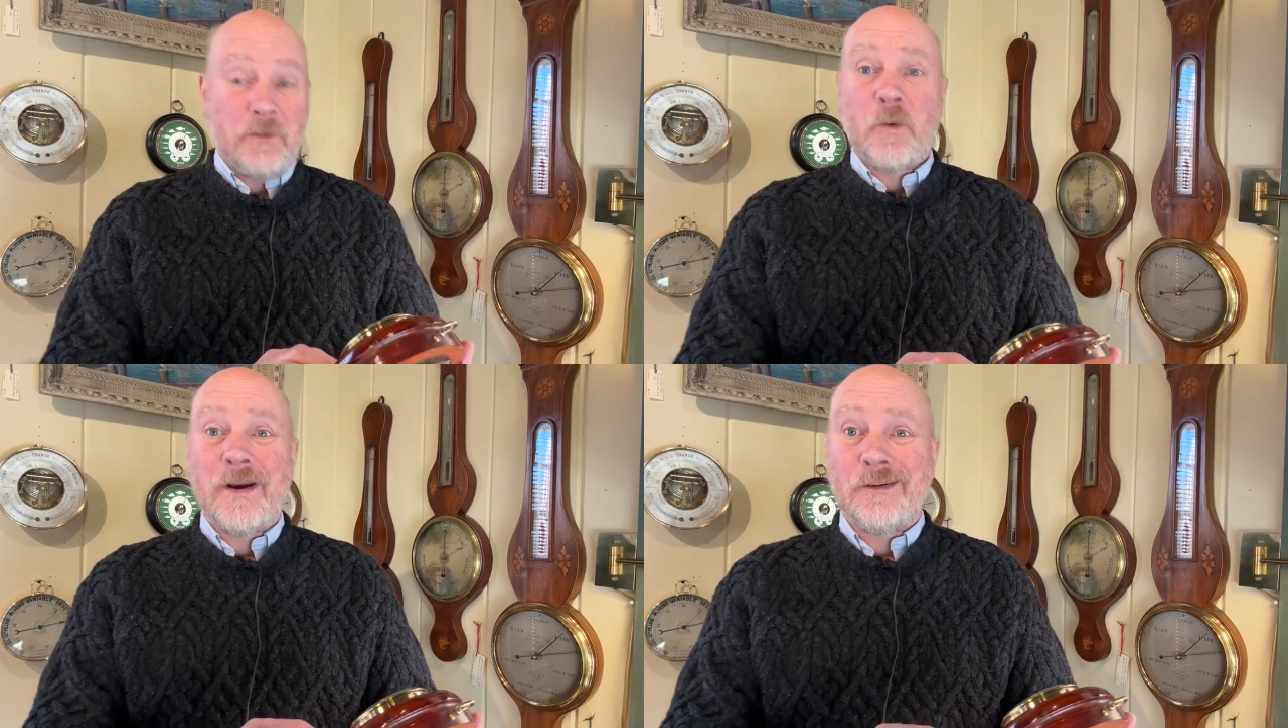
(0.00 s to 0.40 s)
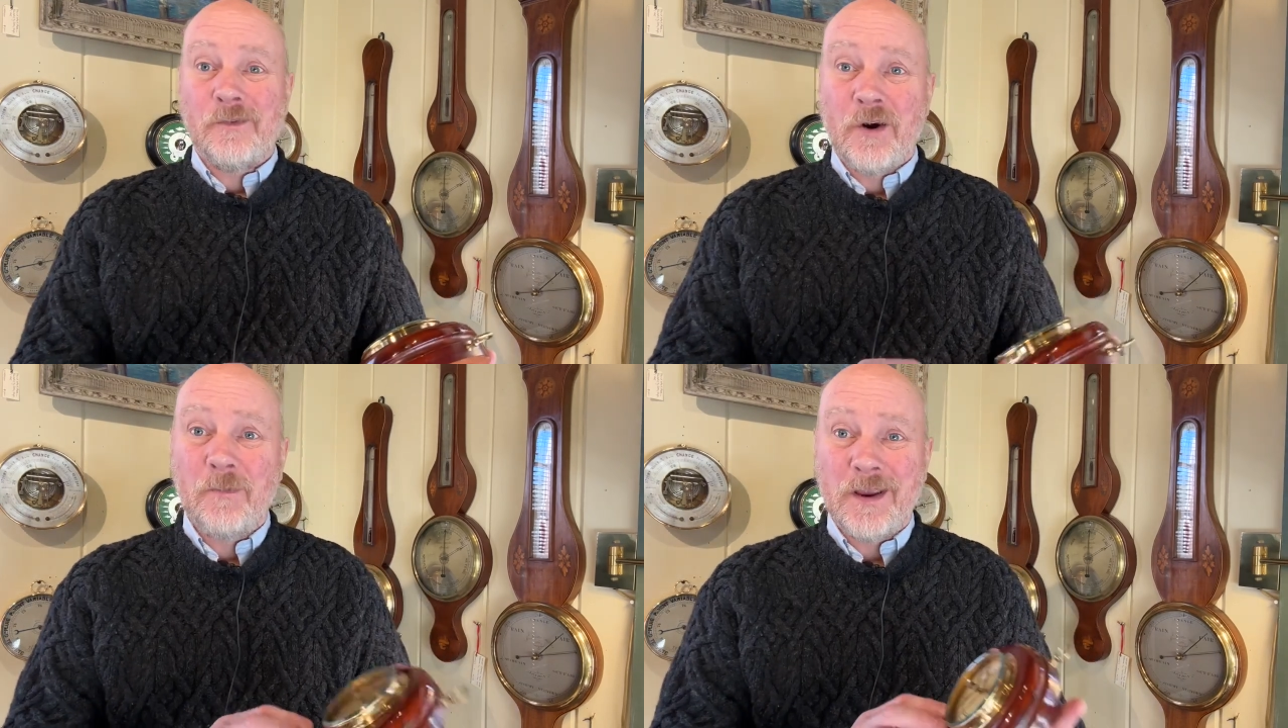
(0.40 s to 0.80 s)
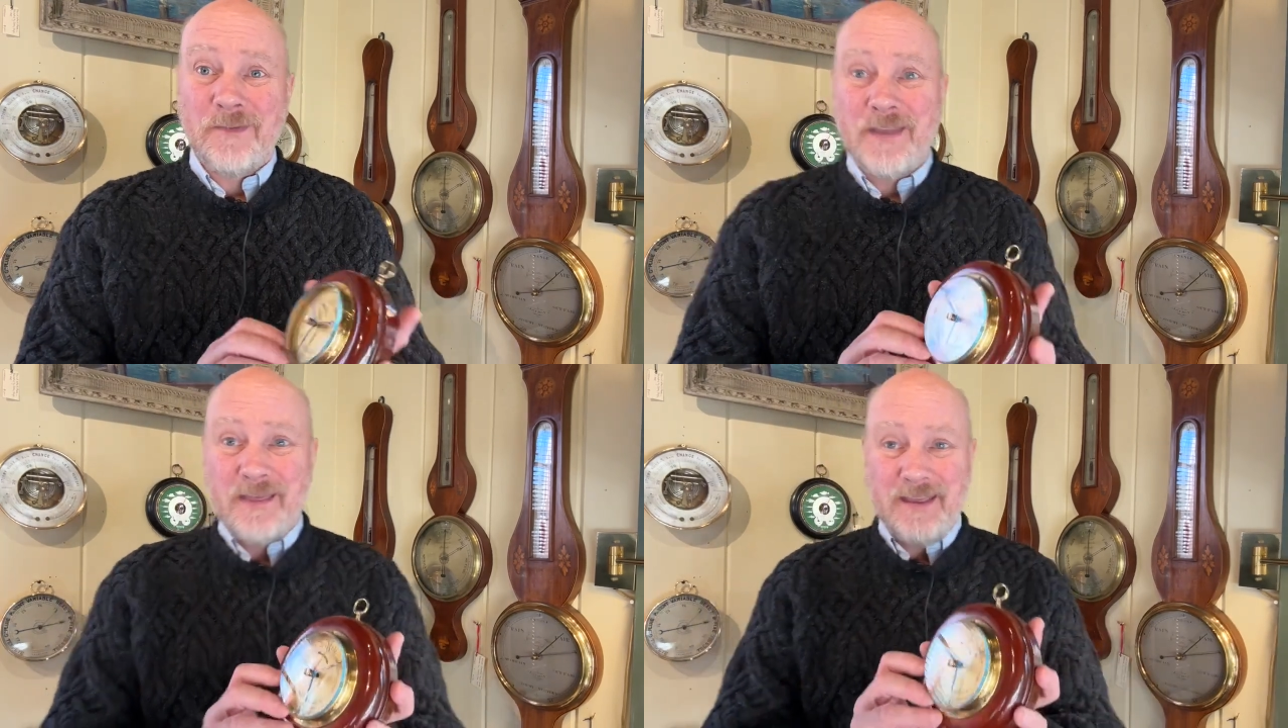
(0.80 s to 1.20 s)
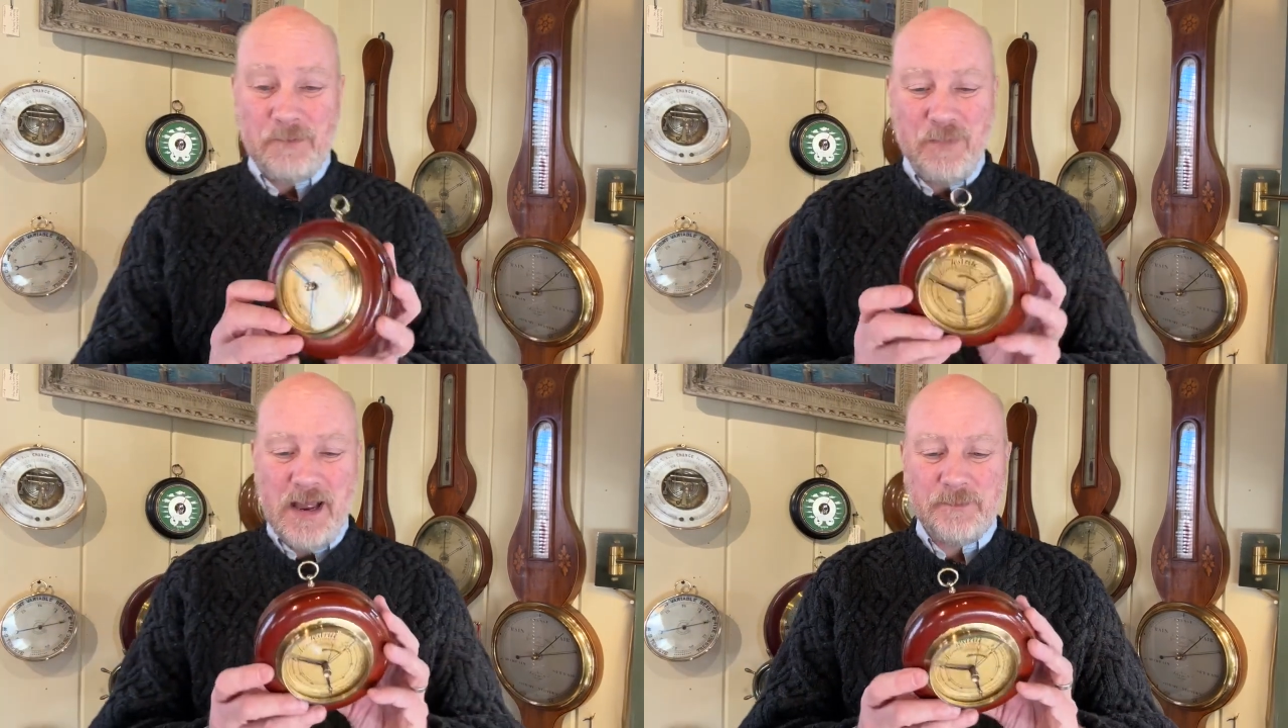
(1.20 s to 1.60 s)
quite alarming if that thing
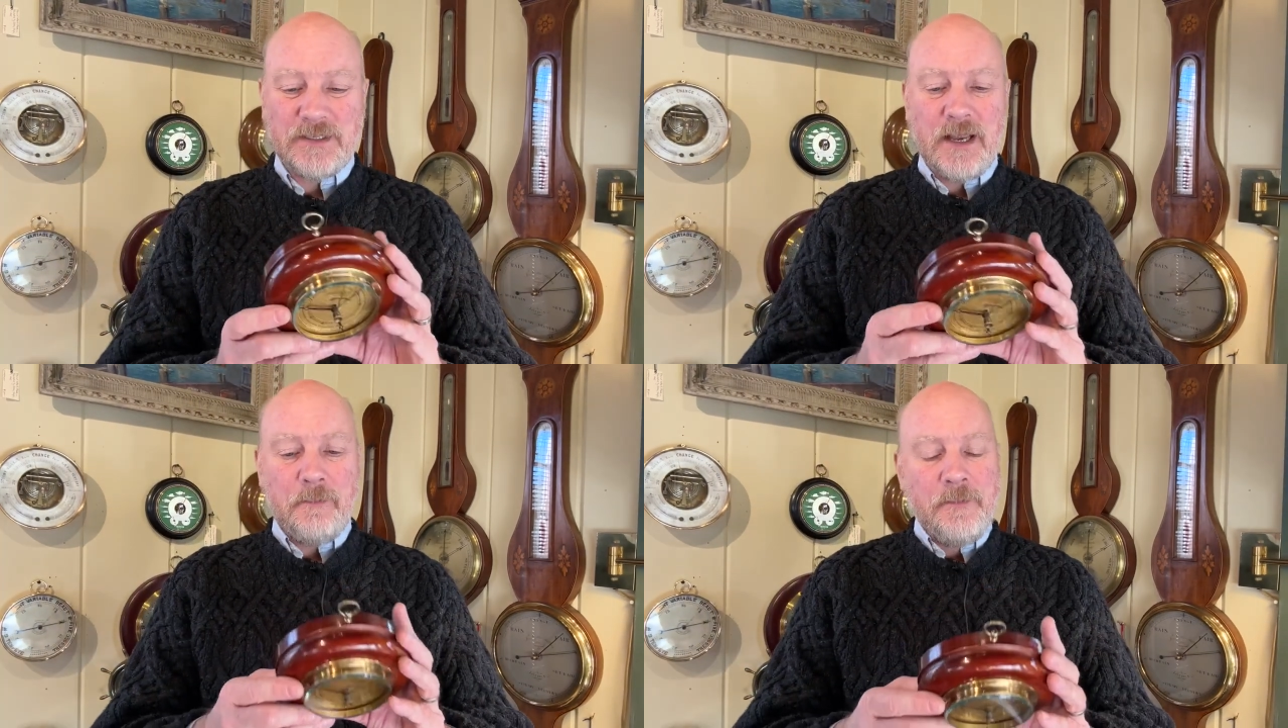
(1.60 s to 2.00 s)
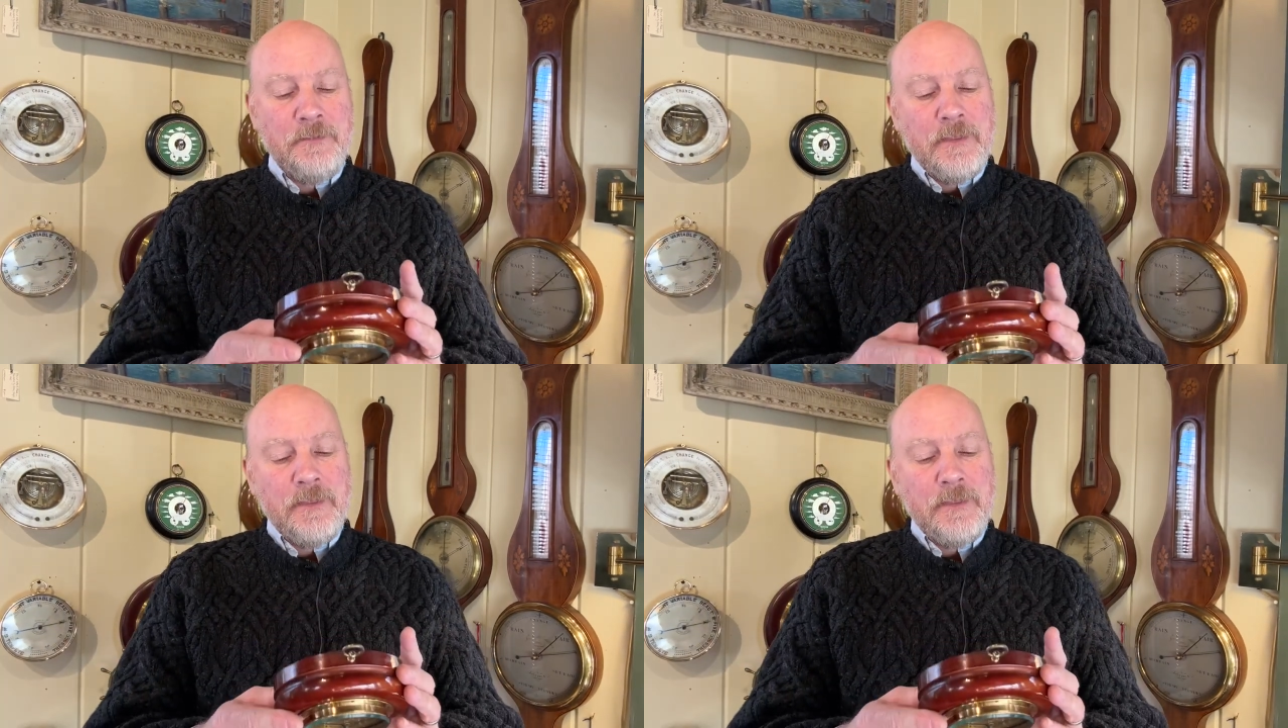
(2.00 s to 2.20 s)
pops up.